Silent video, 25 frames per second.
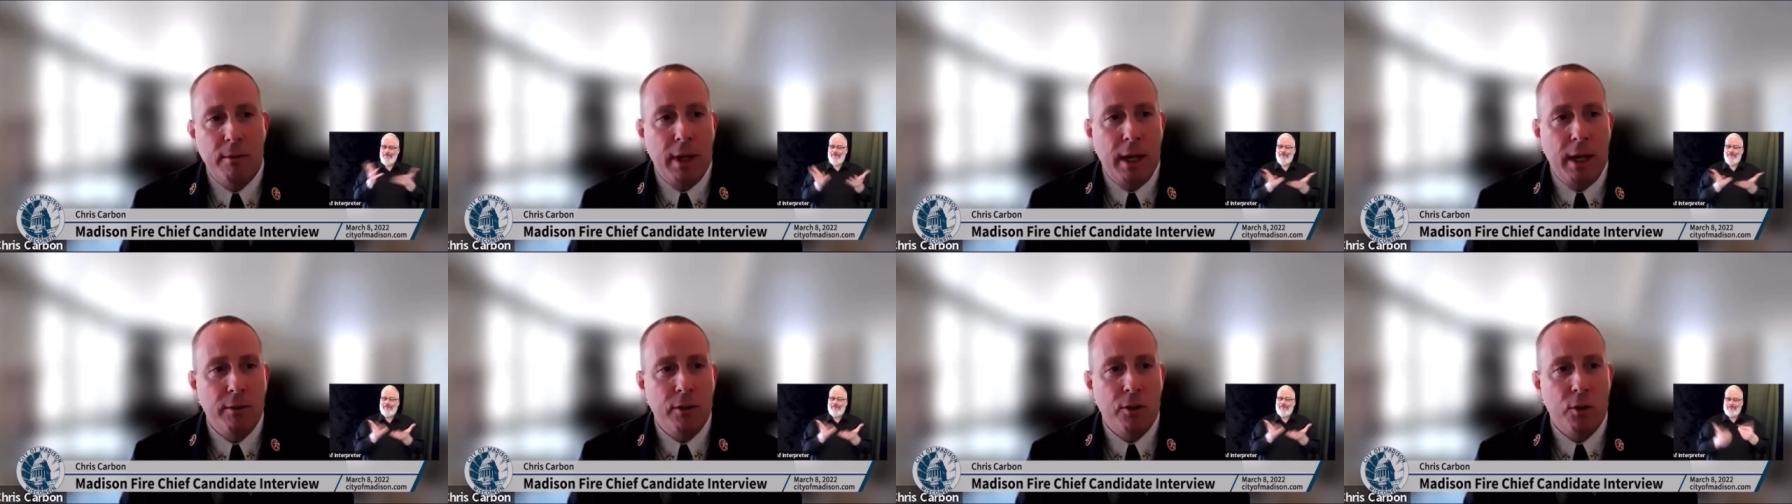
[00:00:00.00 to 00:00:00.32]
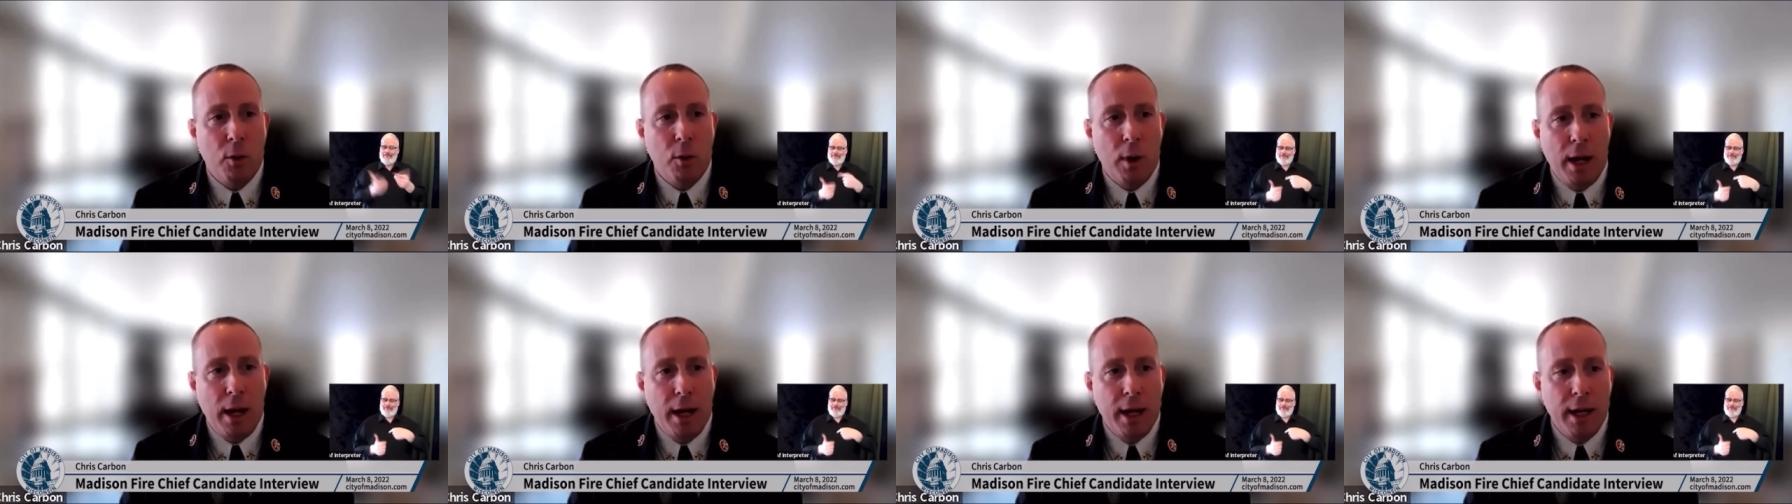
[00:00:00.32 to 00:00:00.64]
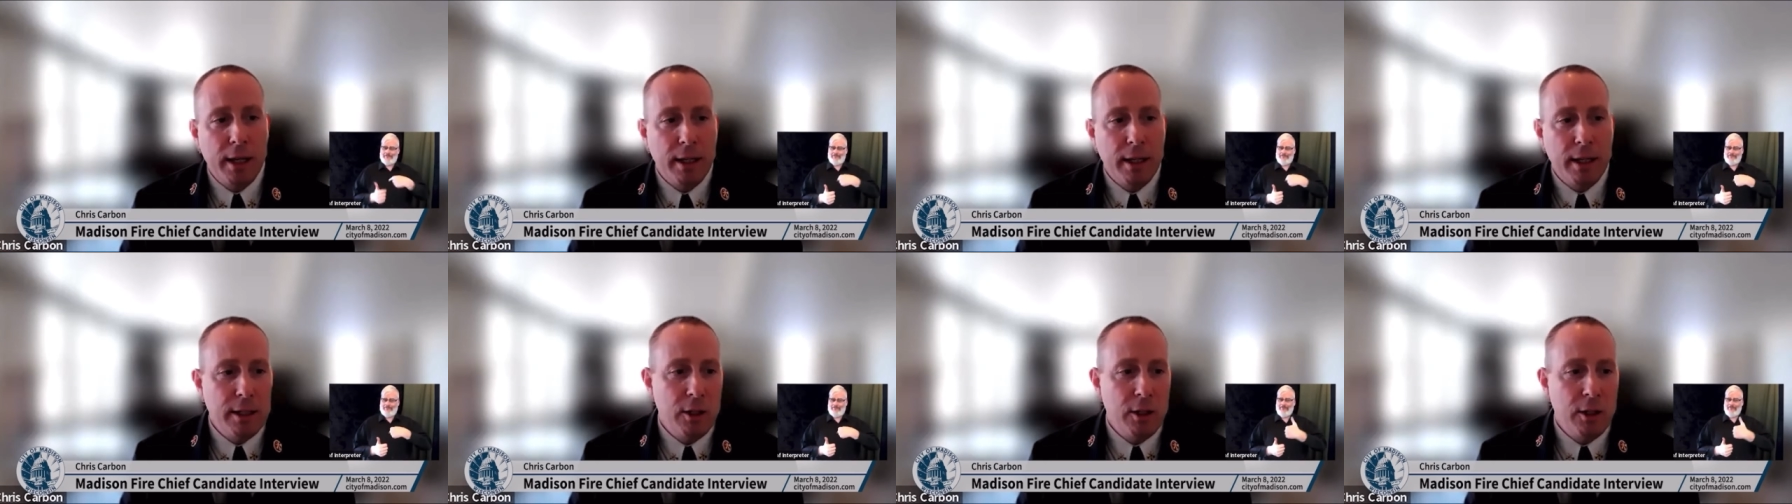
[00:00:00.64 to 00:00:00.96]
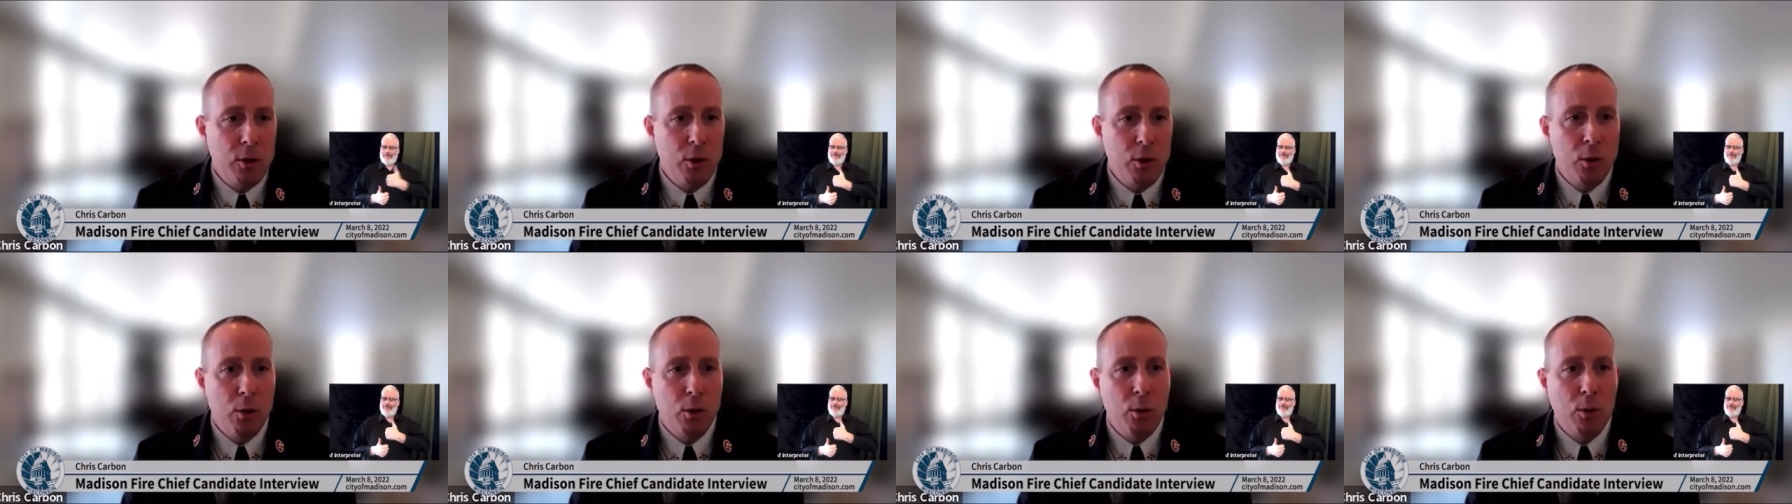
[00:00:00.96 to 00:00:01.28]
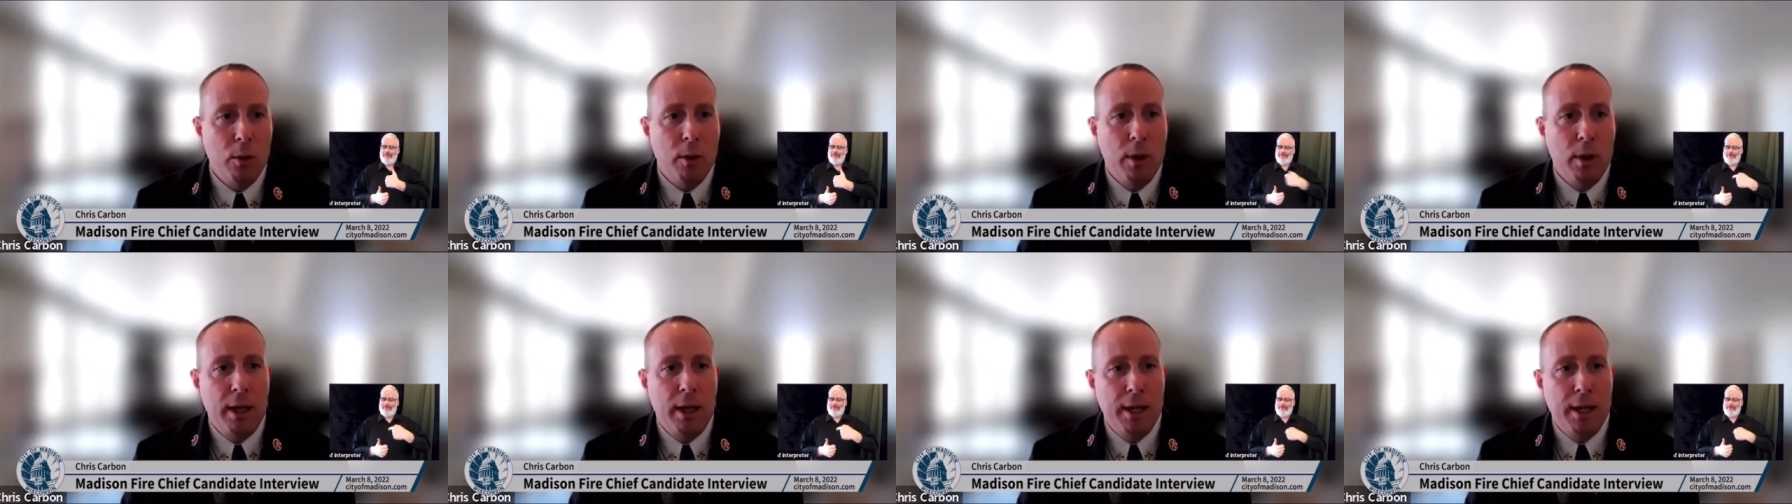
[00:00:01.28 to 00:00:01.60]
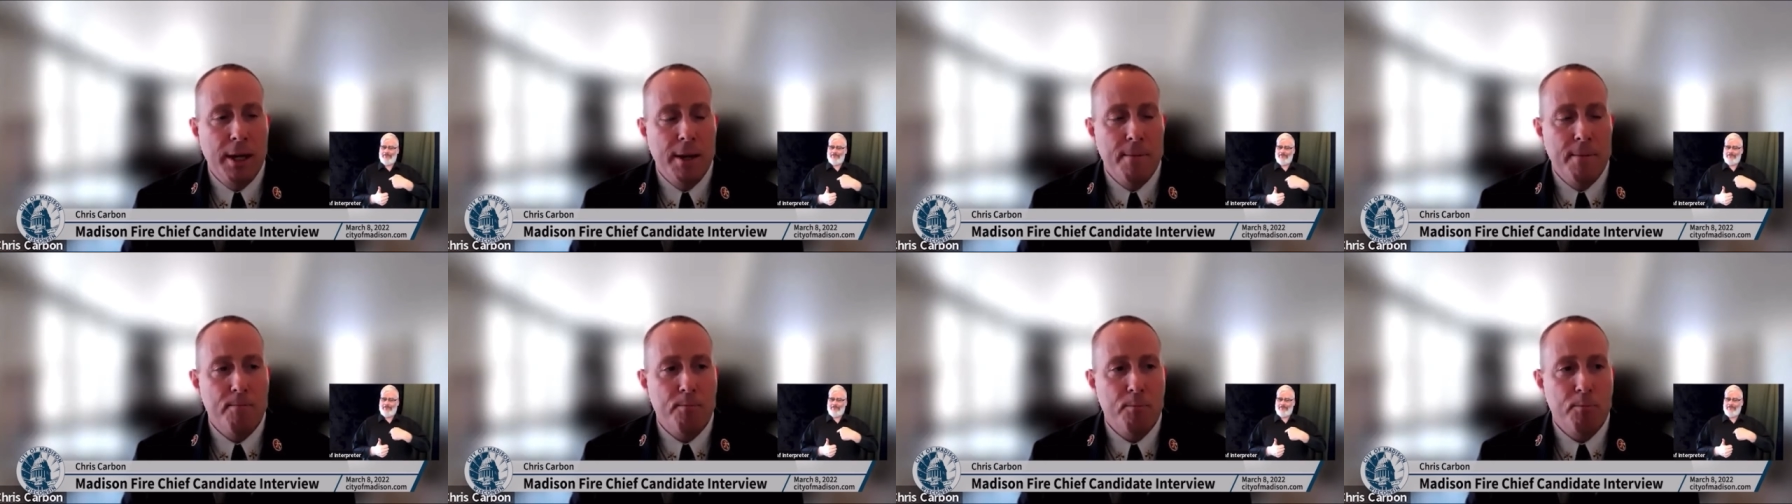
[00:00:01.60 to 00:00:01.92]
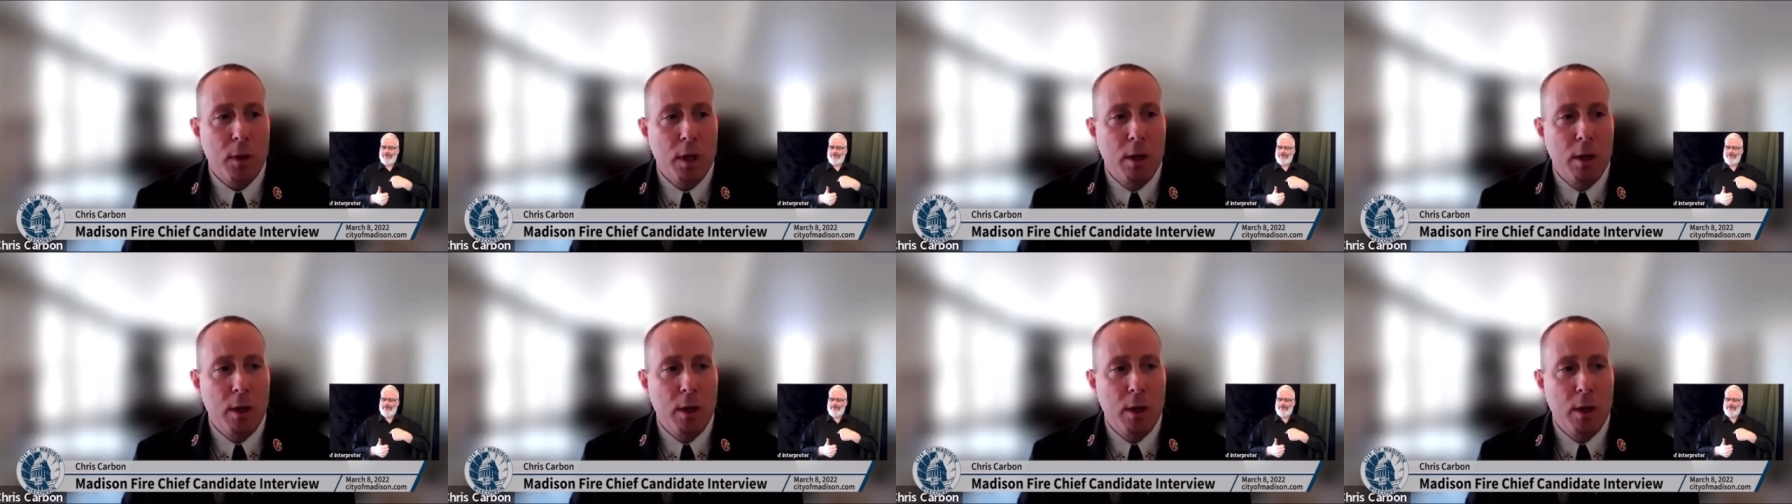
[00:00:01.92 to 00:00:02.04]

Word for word: I try to um,